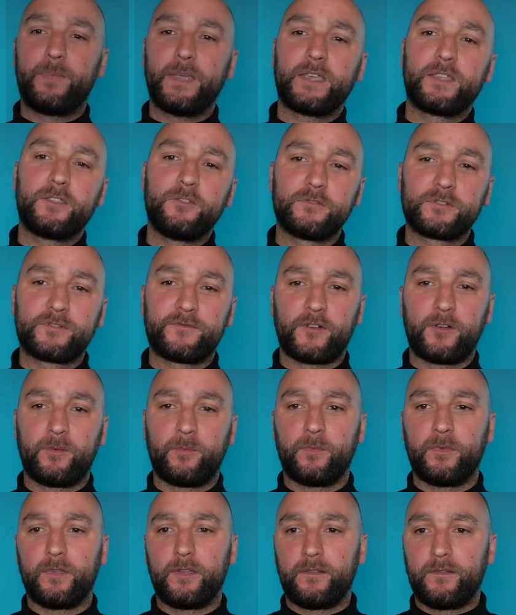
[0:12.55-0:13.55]
news
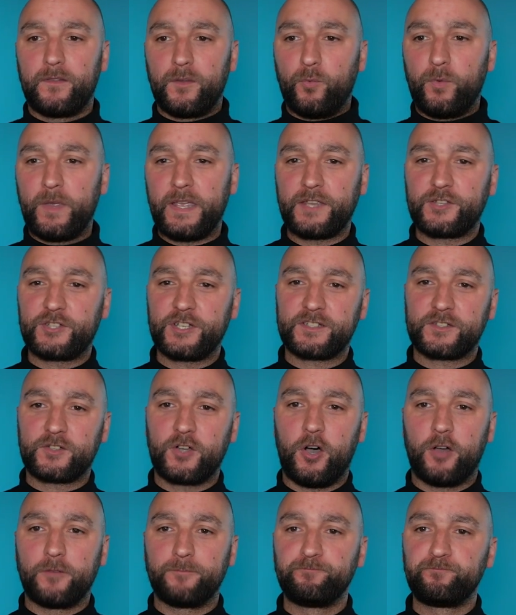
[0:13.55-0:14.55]
from the week just
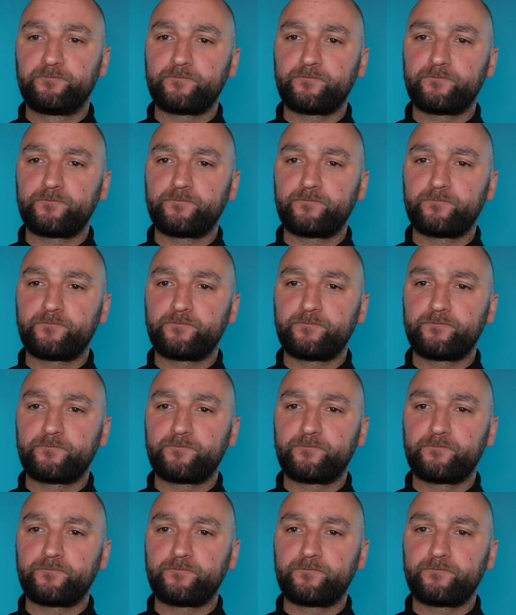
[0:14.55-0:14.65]
gone.